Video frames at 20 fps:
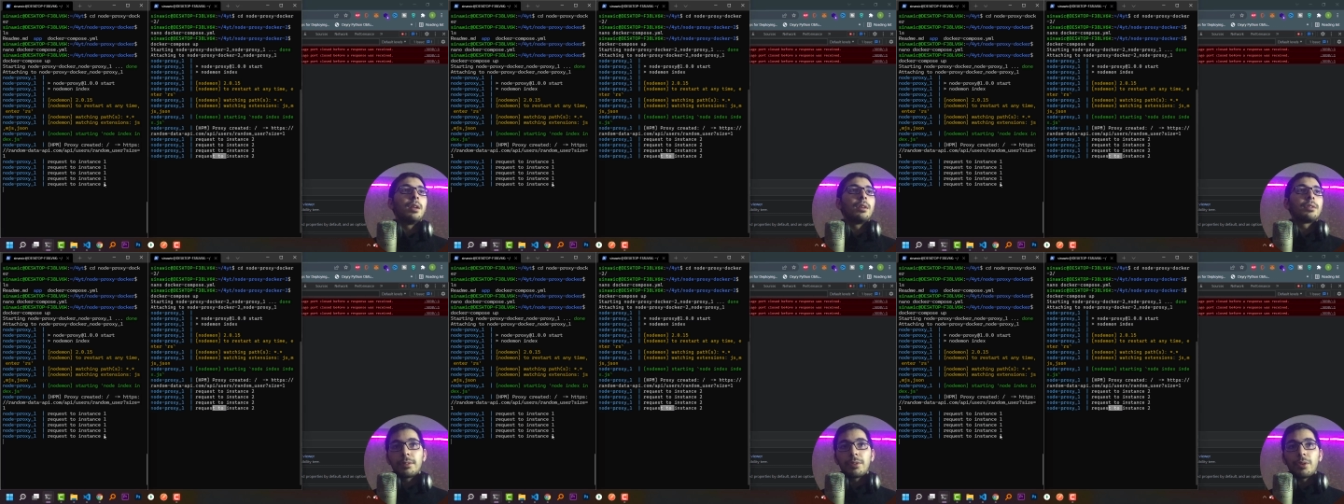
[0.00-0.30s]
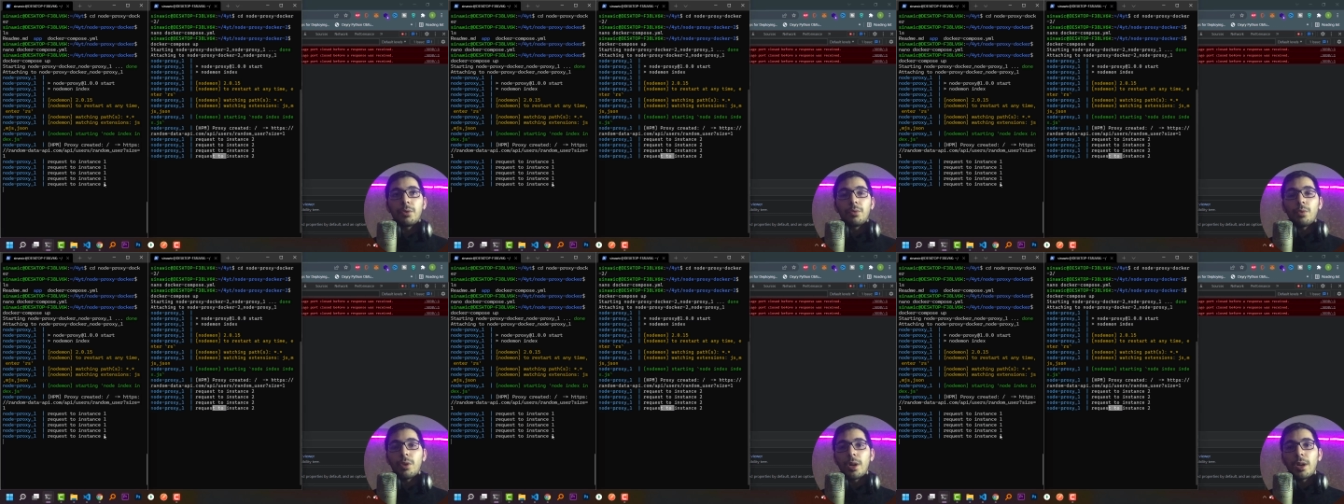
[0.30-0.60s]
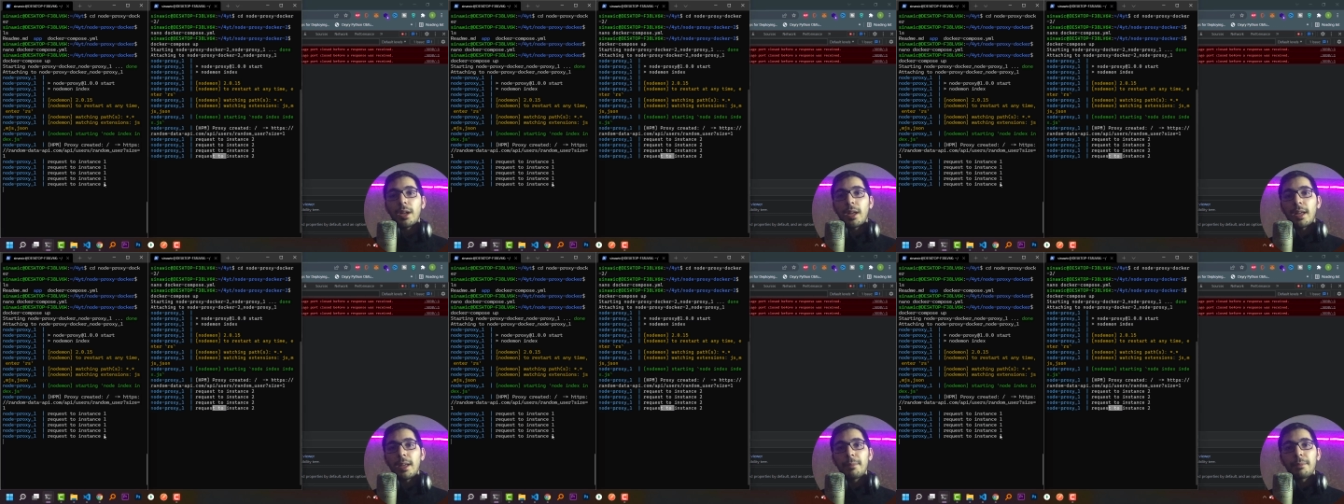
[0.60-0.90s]
So
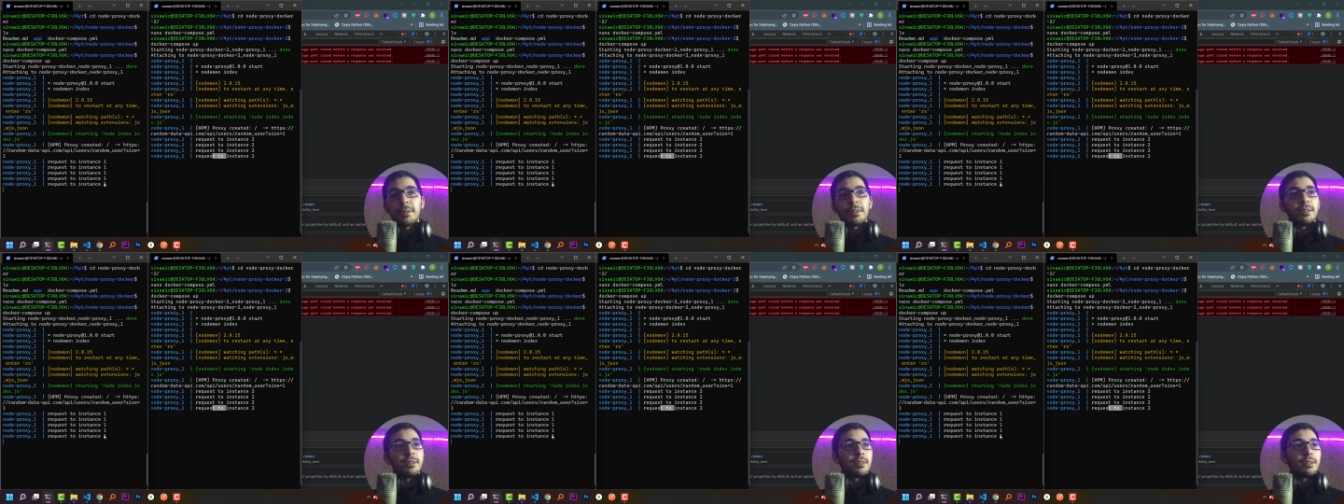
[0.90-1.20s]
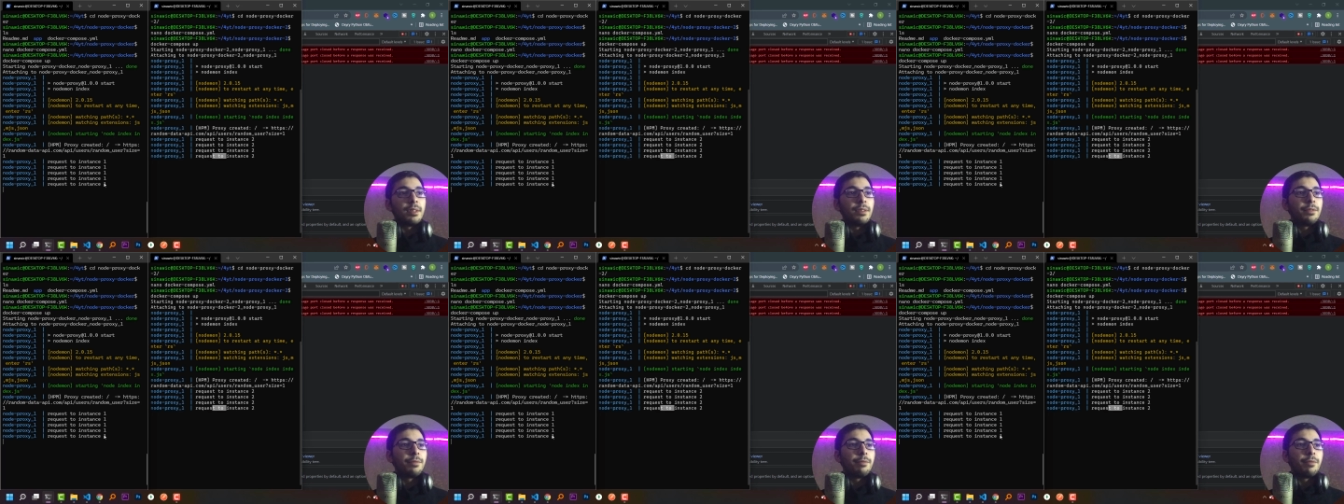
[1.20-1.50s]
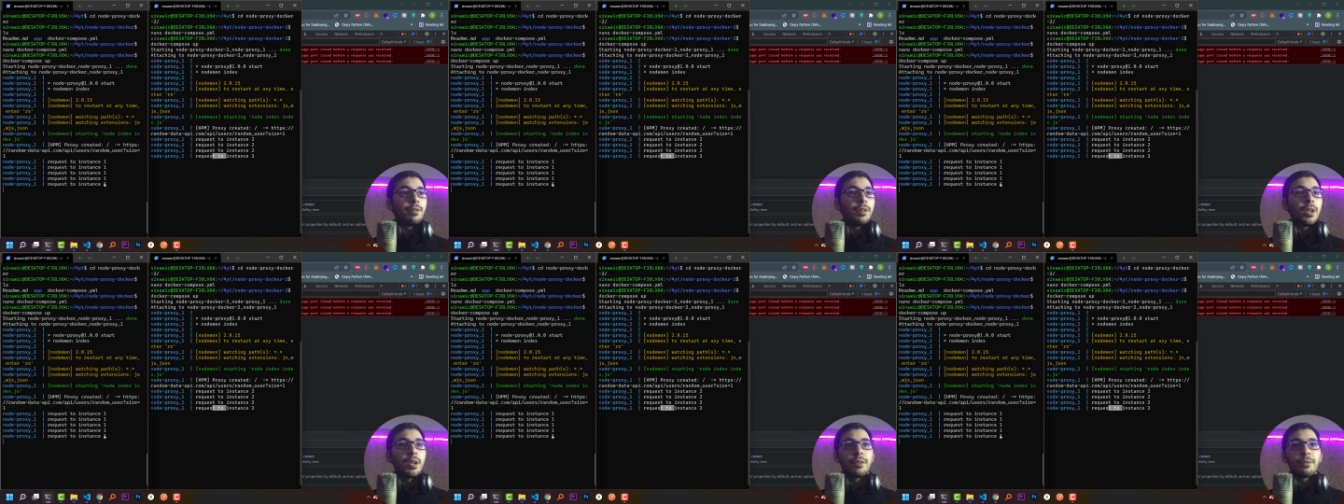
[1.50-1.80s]
what happens
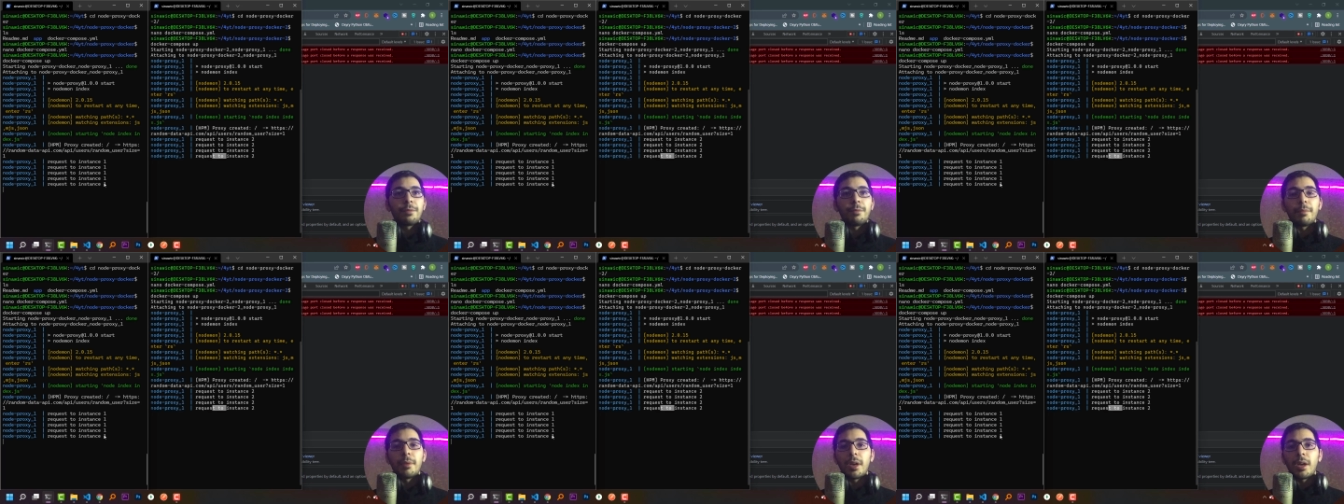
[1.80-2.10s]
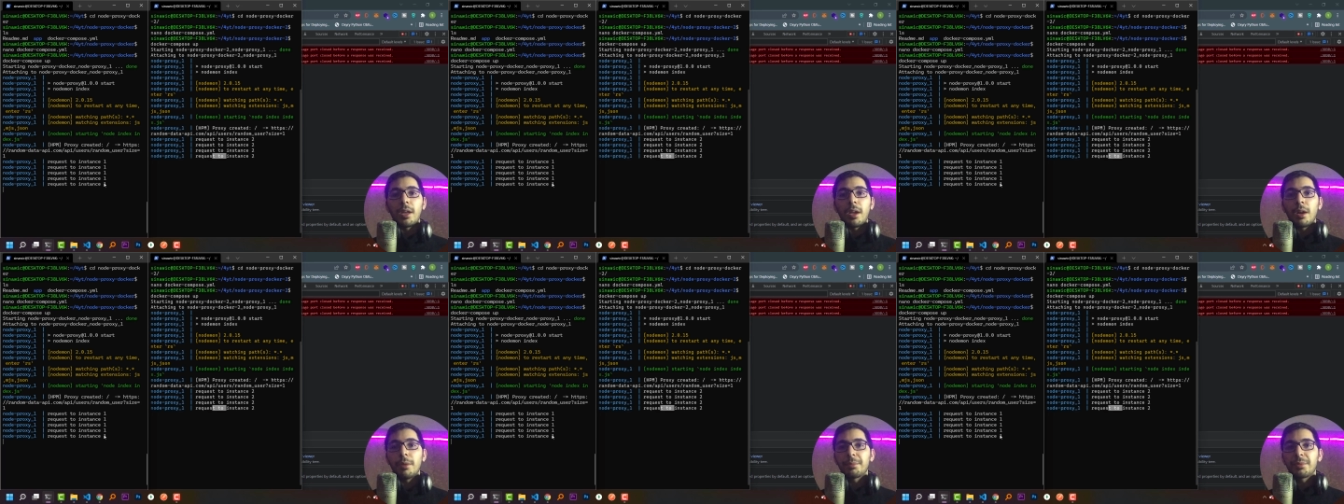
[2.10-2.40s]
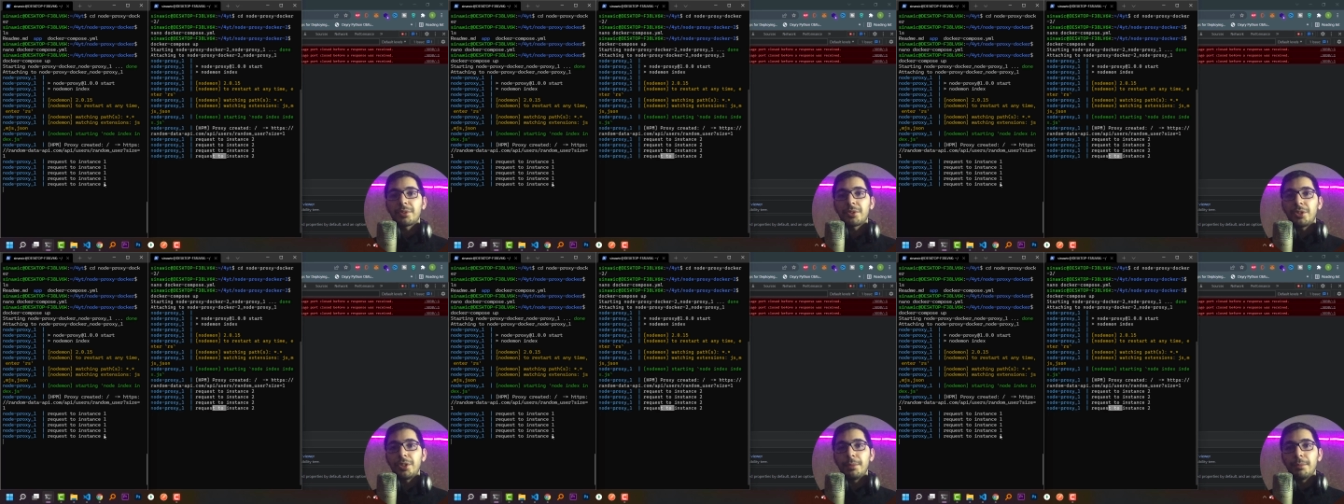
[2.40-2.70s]
if one of my
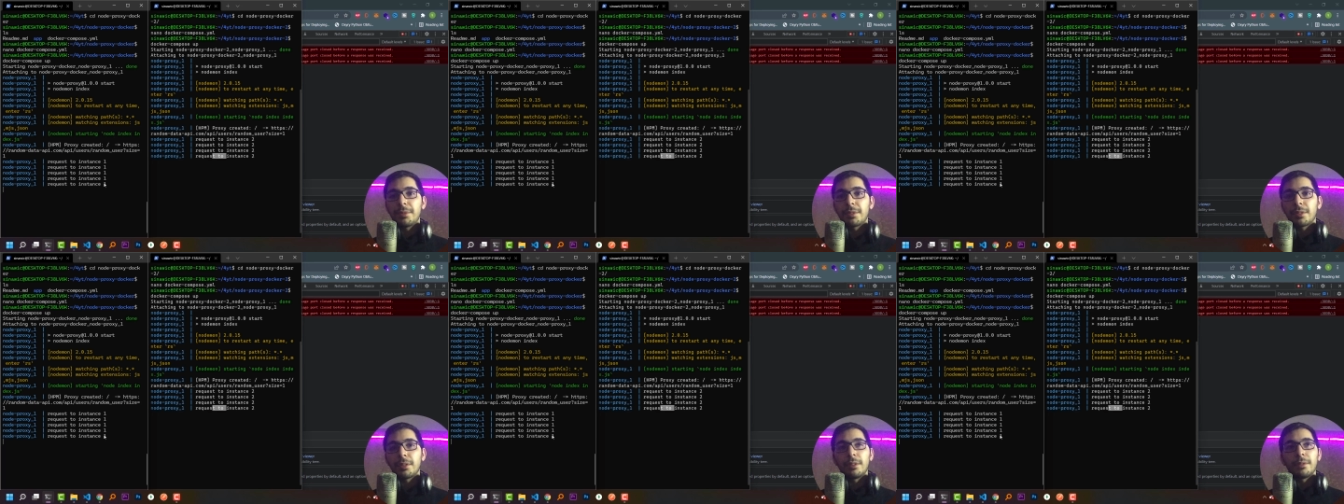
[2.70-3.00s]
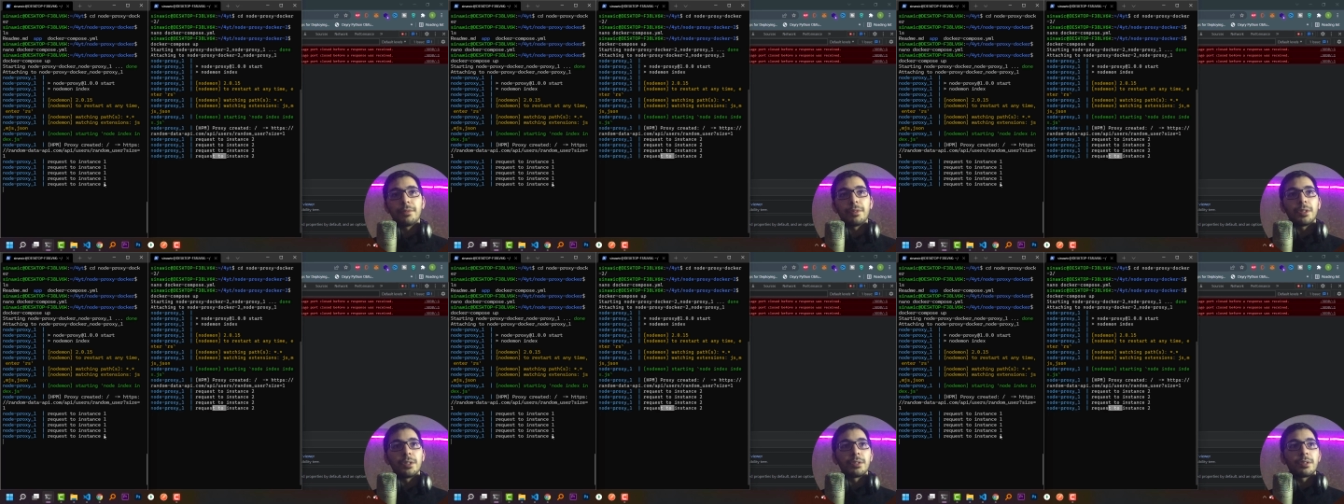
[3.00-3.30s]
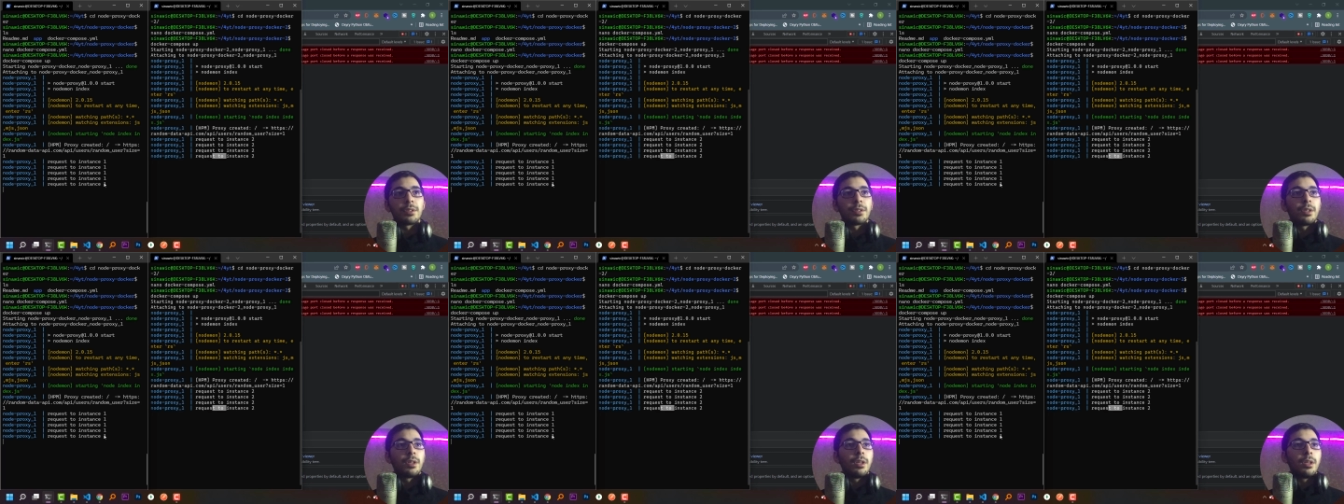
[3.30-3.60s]
upstream
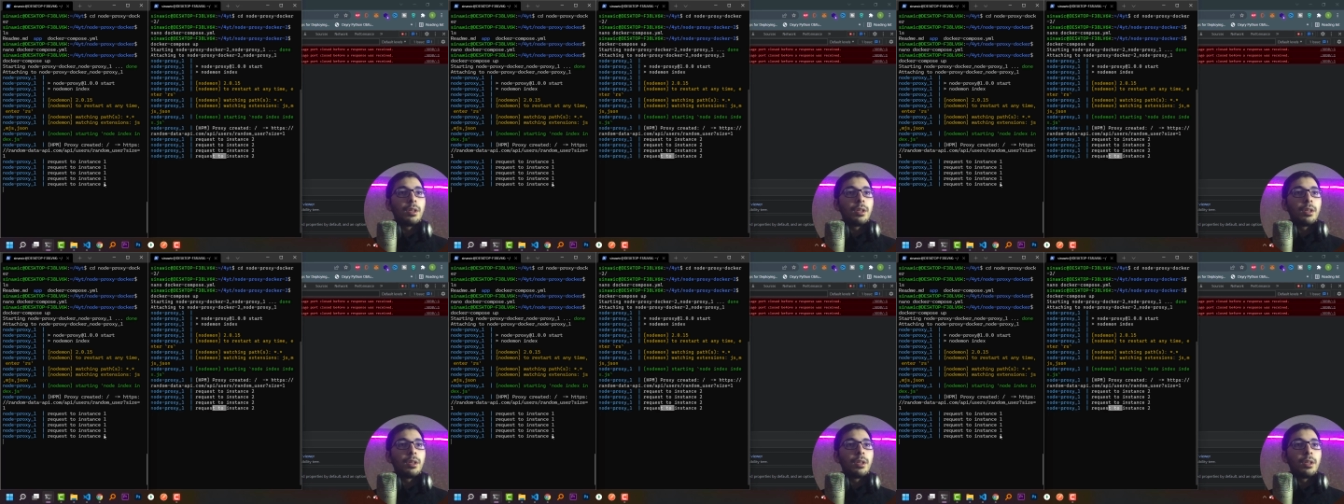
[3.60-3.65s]
servers